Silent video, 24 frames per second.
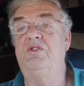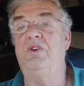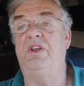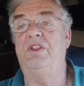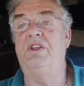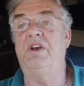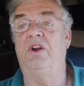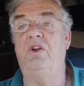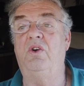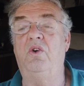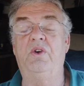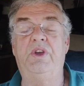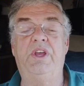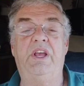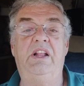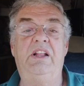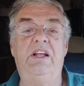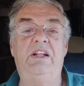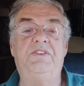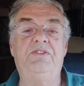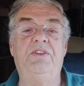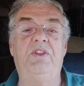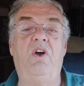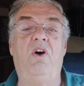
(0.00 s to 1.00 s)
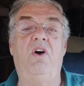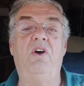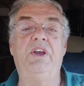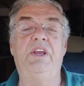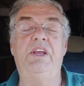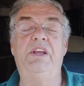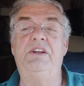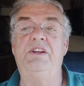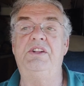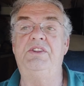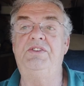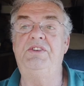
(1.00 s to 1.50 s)
So I thought, okay, let's
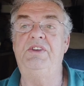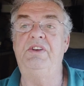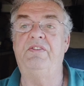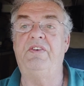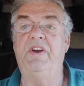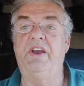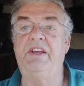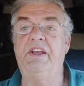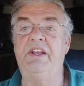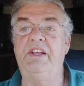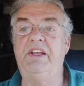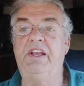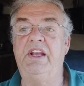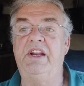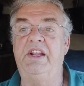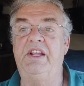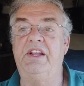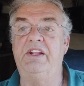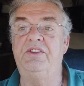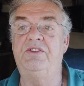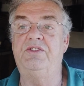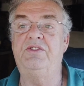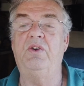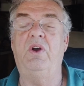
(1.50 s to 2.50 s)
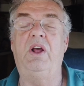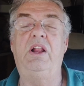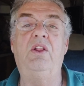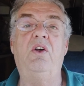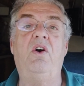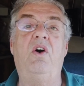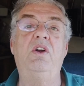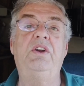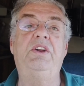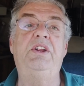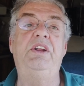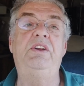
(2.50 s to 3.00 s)
log in and see if I can get in. So I
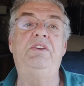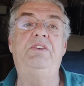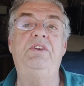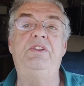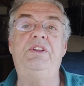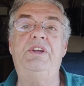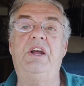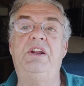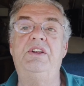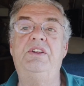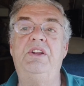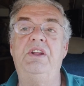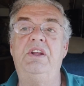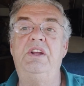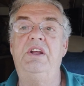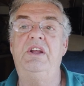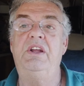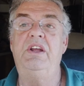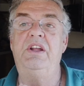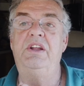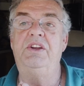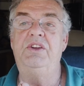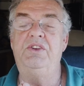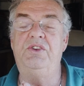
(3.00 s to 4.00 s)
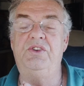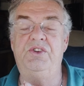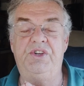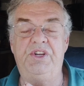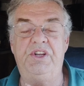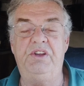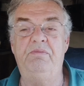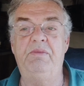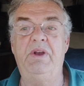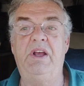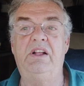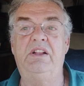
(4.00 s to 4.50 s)
logged into that
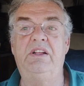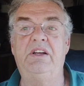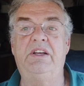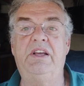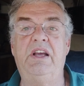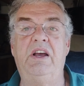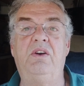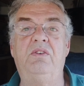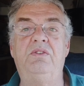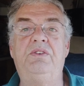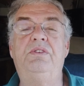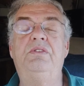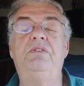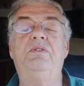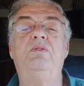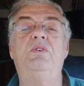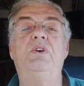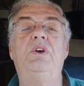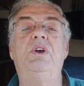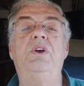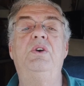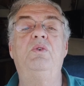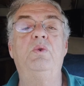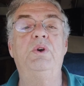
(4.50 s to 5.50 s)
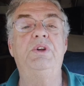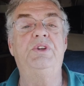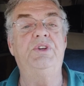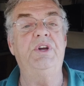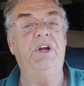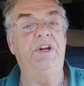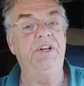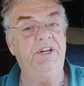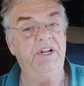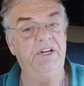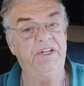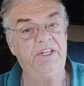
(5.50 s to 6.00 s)
Gmail account,
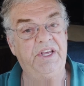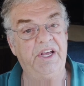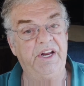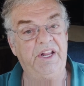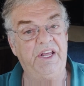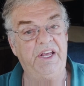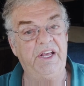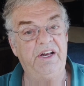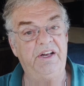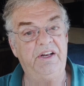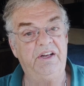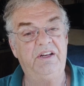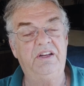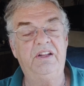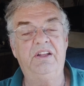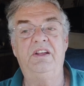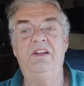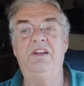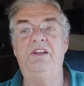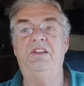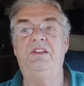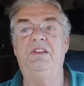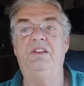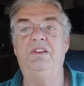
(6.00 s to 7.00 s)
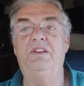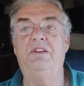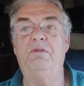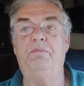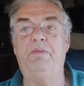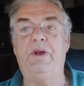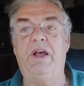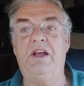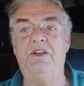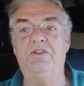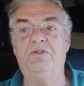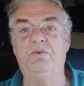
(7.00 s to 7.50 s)
which I did get in.
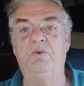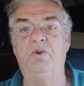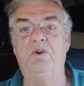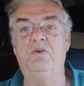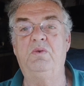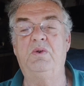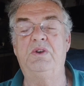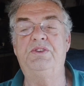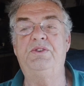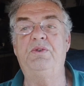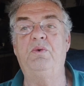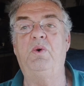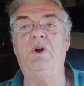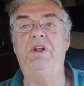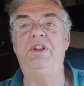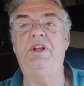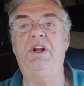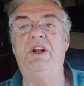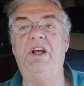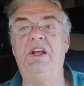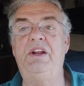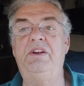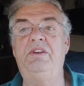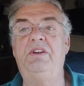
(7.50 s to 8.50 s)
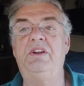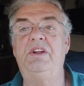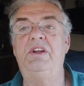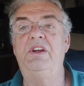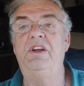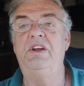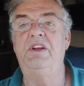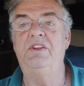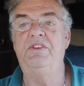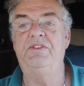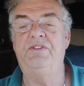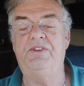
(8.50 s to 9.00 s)
The password was the one that I
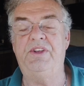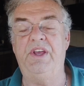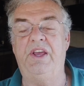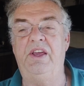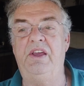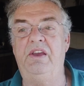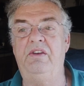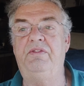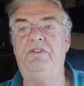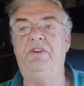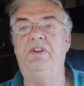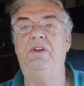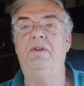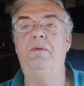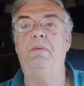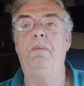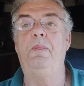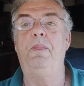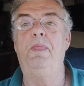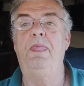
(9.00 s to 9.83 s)
saved.